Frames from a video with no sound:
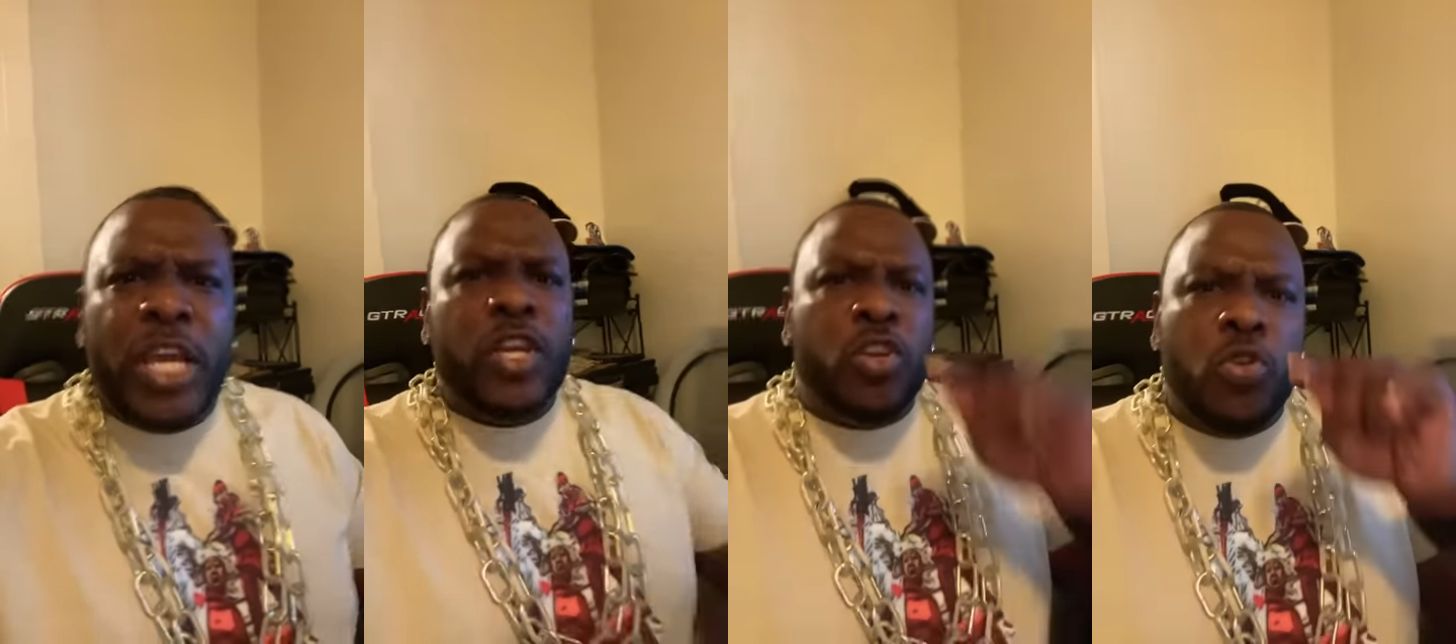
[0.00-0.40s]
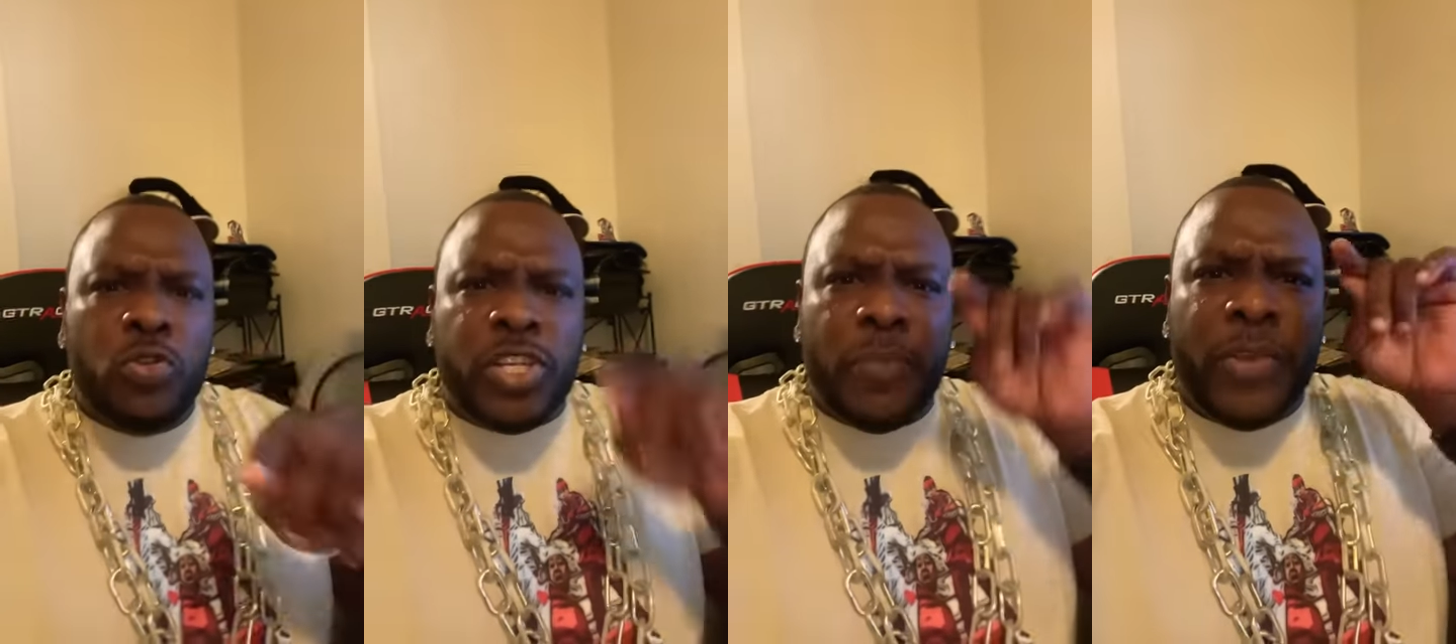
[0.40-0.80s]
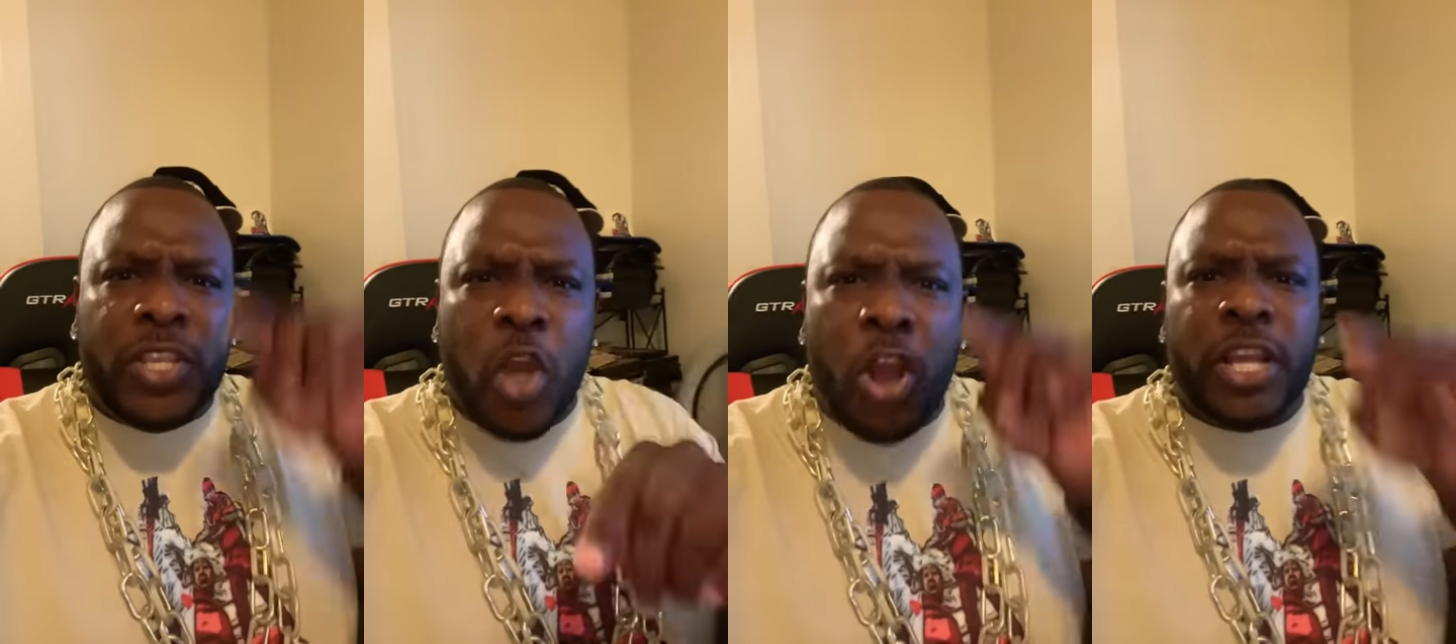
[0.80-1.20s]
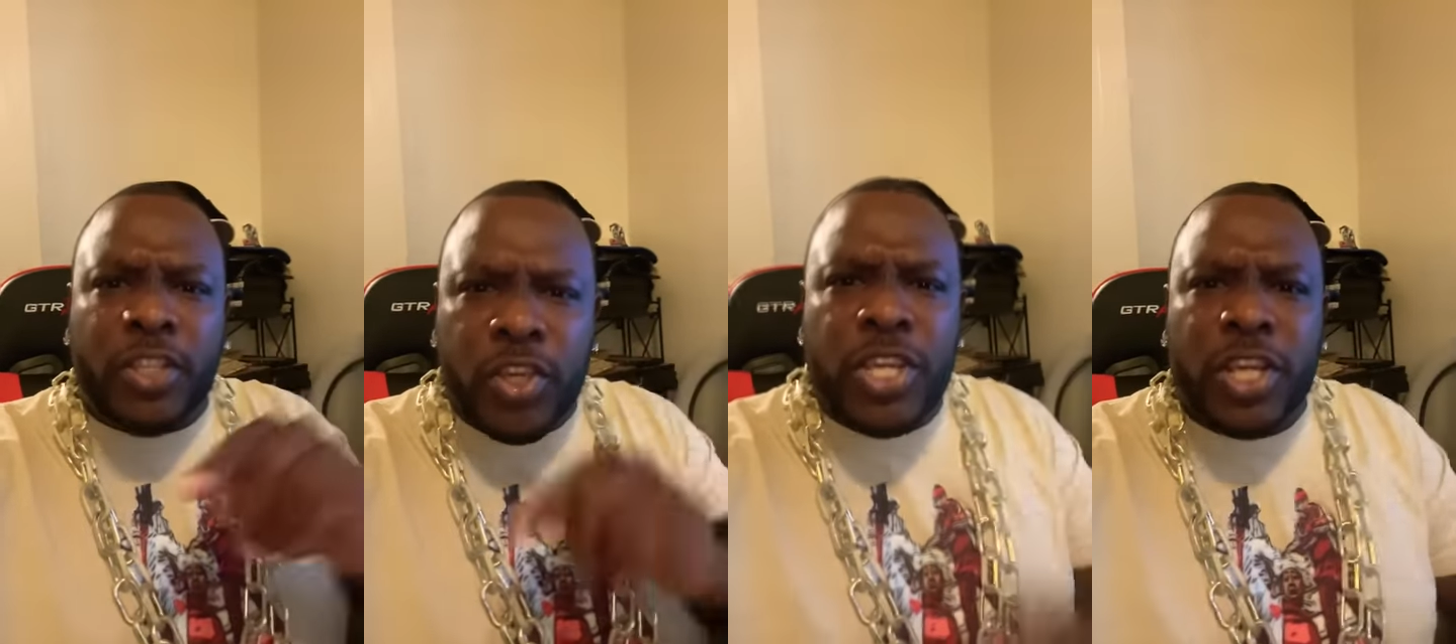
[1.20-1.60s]
You should be talking
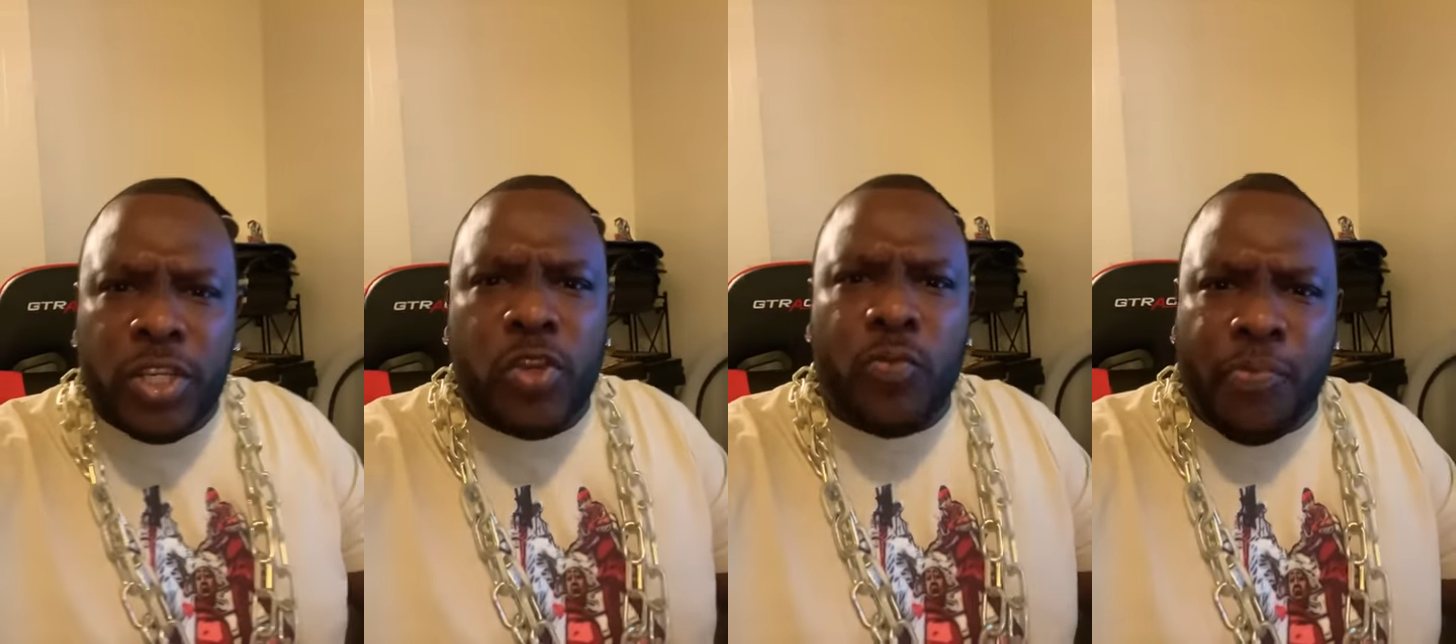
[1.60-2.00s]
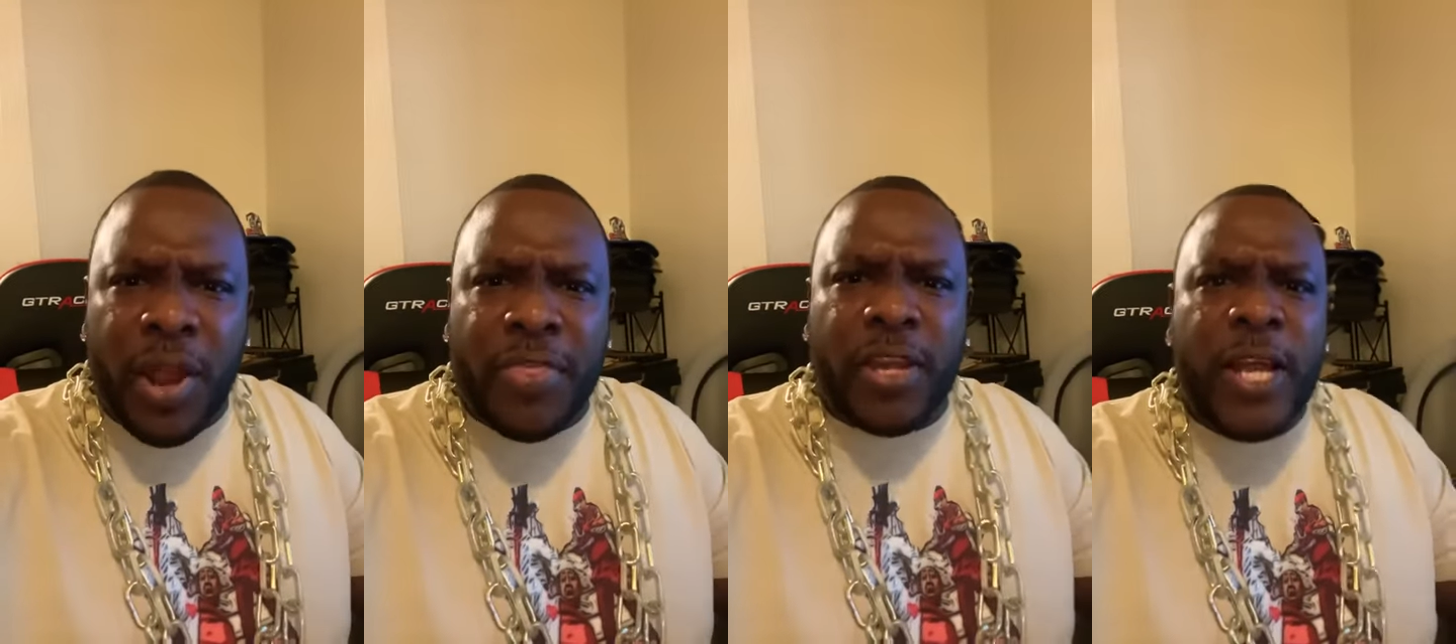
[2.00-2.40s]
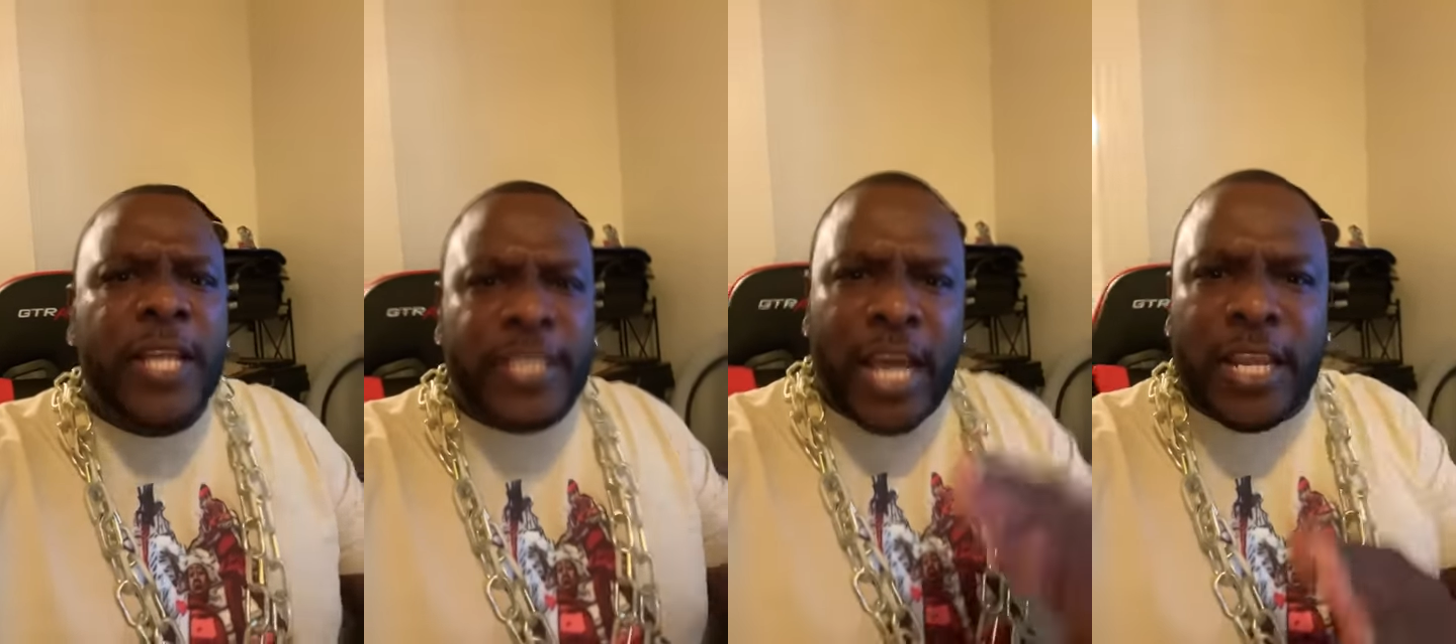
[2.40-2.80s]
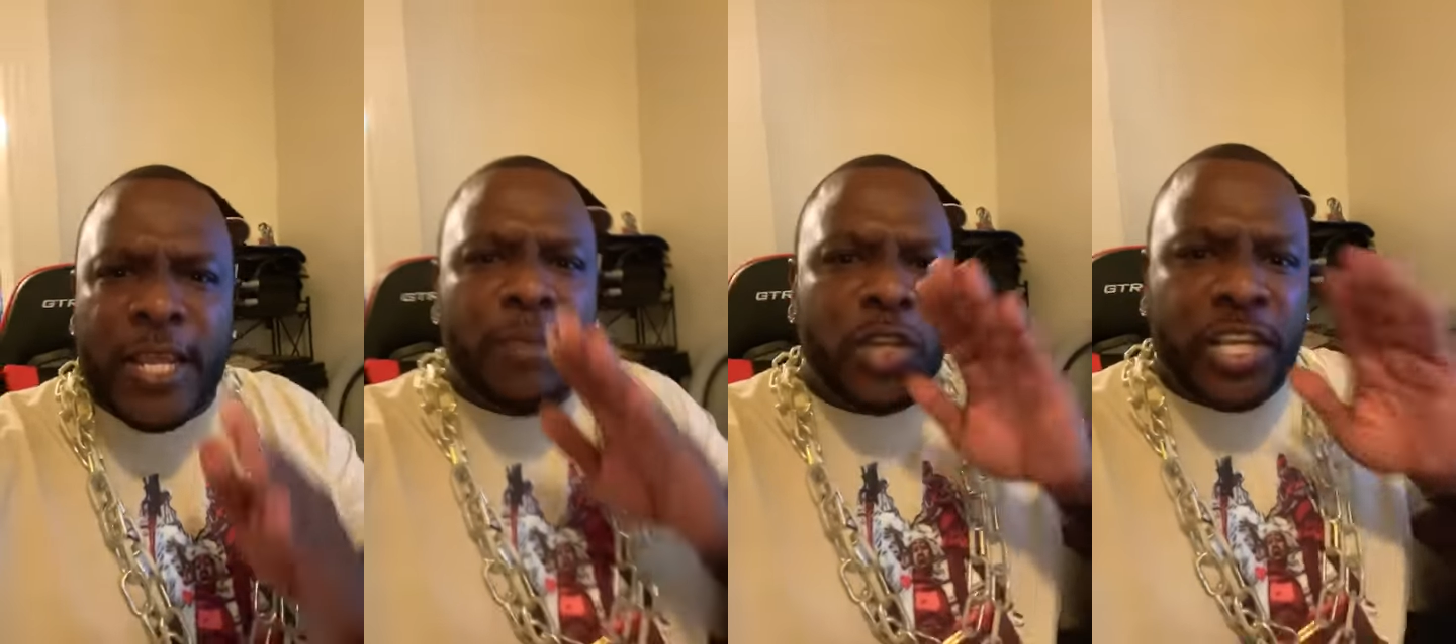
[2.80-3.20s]
to your little brother, telling
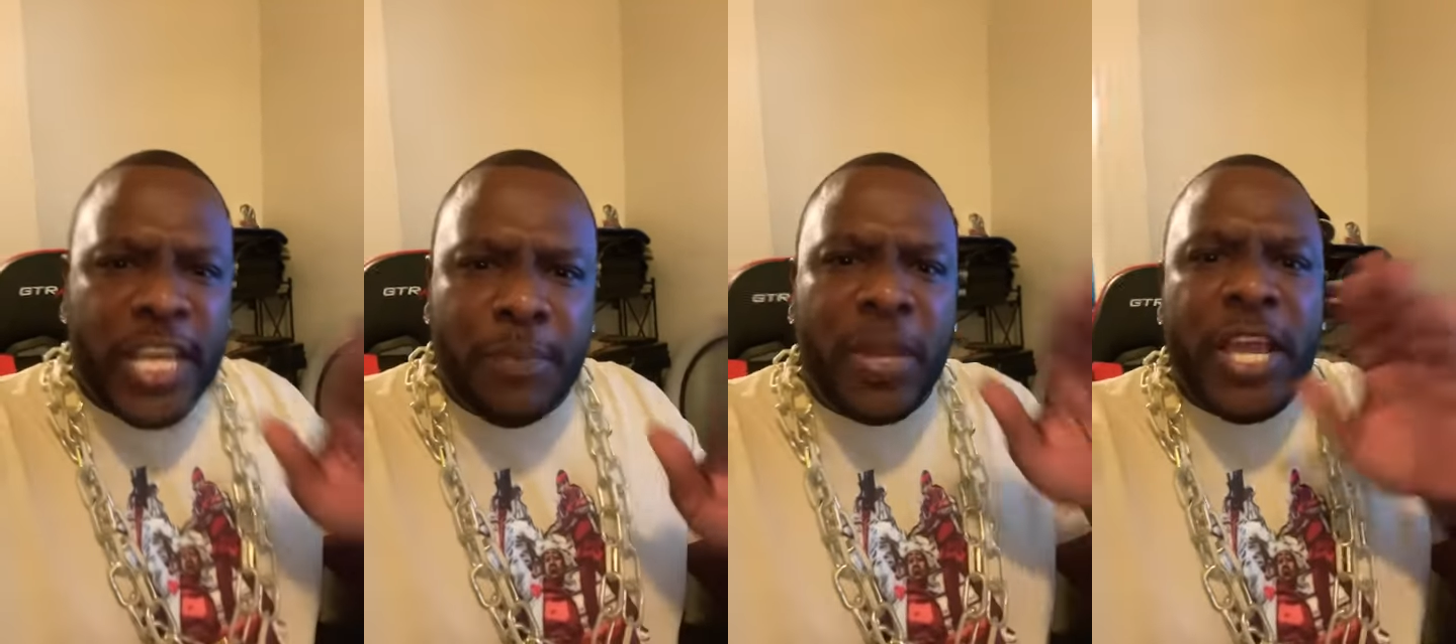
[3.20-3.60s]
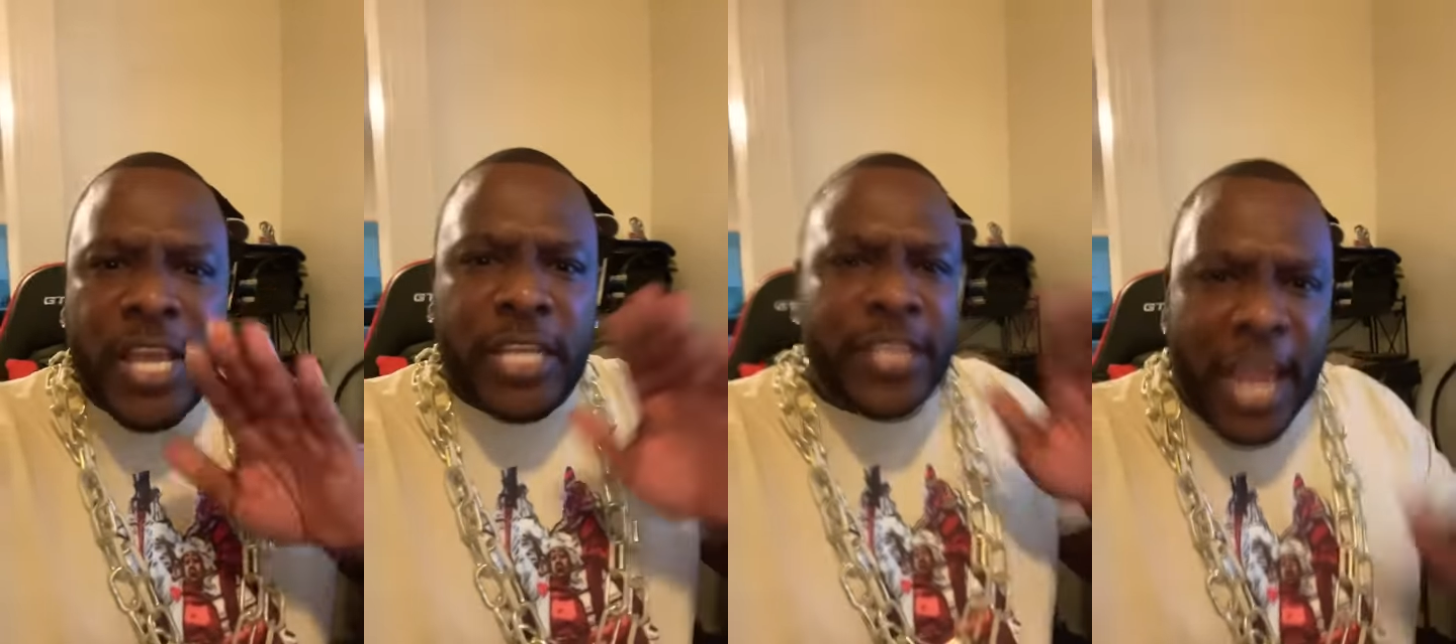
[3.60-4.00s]
him to keep his